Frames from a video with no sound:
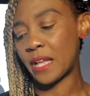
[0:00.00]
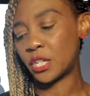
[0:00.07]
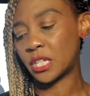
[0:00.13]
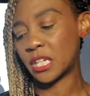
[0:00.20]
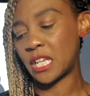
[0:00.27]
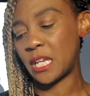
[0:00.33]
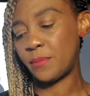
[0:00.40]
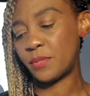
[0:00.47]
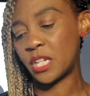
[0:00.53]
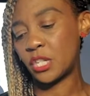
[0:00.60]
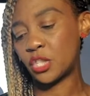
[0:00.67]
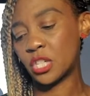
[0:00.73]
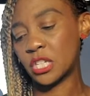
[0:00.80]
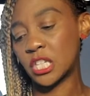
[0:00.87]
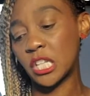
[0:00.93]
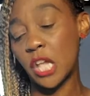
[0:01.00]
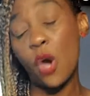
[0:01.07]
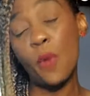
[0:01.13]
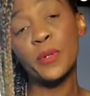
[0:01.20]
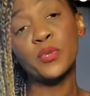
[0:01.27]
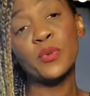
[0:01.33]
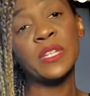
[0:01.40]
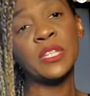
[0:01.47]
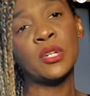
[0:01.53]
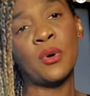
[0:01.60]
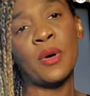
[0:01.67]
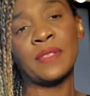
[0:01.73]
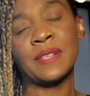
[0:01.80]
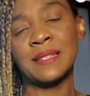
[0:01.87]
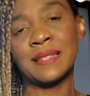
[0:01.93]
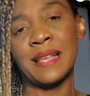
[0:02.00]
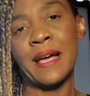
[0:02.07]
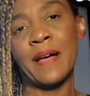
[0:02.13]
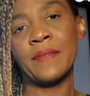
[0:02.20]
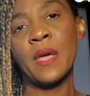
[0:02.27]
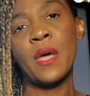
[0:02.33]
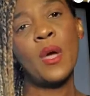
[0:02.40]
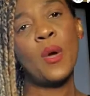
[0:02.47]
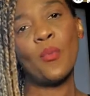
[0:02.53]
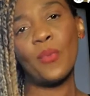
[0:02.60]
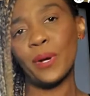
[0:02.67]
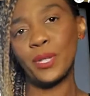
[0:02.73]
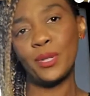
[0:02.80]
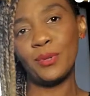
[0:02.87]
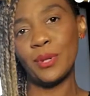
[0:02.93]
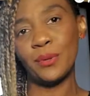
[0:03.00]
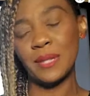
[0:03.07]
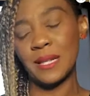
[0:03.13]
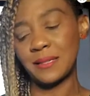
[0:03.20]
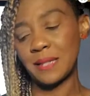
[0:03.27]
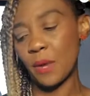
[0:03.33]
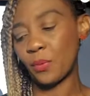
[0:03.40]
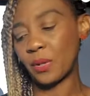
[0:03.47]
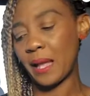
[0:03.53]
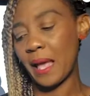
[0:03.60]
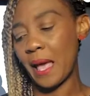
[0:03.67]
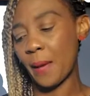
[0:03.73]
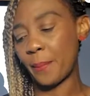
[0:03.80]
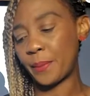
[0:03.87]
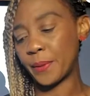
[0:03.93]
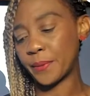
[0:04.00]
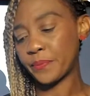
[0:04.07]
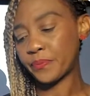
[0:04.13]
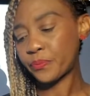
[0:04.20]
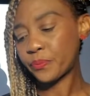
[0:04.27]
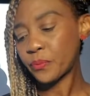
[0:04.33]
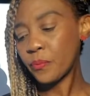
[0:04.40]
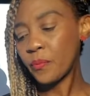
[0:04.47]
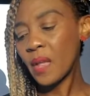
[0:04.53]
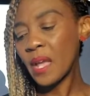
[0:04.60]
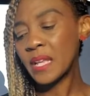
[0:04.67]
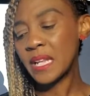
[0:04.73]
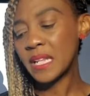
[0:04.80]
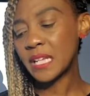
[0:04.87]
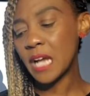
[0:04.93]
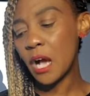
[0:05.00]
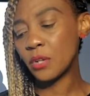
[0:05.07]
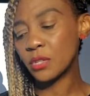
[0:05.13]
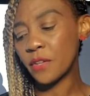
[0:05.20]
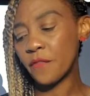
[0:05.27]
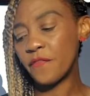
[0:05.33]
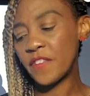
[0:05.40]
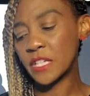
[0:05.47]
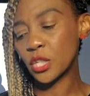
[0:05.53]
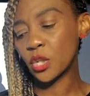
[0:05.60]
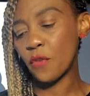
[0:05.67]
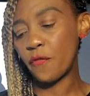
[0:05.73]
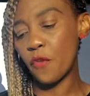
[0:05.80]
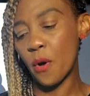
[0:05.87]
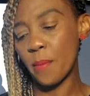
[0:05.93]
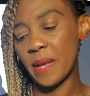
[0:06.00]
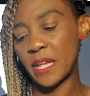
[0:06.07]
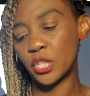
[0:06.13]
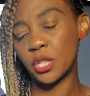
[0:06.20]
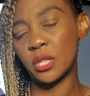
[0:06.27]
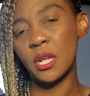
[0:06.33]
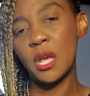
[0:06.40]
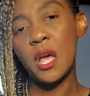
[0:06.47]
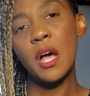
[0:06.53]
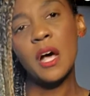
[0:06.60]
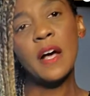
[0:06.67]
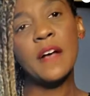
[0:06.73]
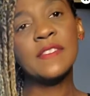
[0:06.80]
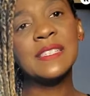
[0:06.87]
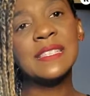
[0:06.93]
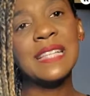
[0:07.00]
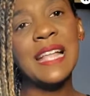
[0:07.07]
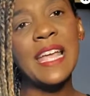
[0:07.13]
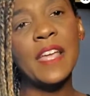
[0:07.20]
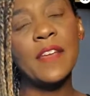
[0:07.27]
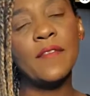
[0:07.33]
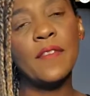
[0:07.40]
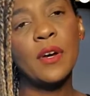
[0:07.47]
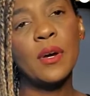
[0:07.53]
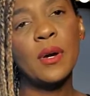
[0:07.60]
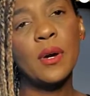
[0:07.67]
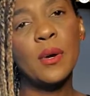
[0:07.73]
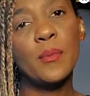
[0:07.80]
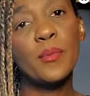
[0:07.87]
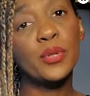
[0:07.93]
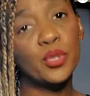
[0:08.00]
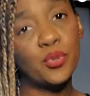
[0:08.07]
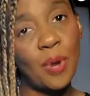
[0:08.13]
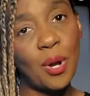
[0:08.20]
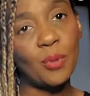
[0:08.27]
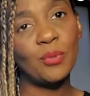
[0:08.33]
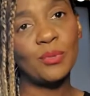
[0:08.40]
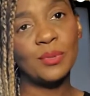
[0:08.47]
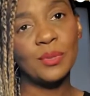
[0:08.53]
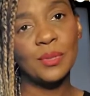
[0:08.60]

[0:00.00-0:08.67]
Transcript: to keep tensions low between the North and South, well, that's not what happened. And it caused a physical formation of slave patrols.